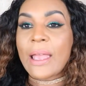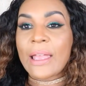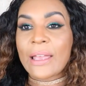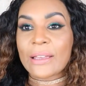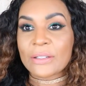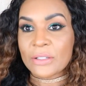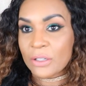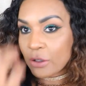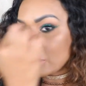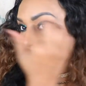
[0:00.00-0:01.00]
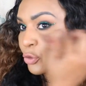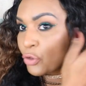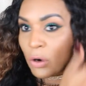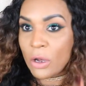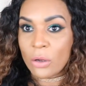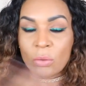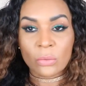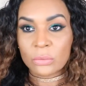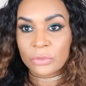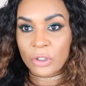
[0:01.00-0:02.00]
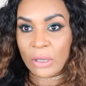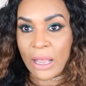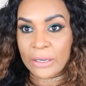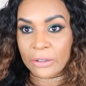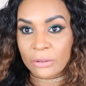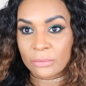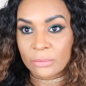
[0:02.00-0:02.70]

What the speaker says: and you draw your liner.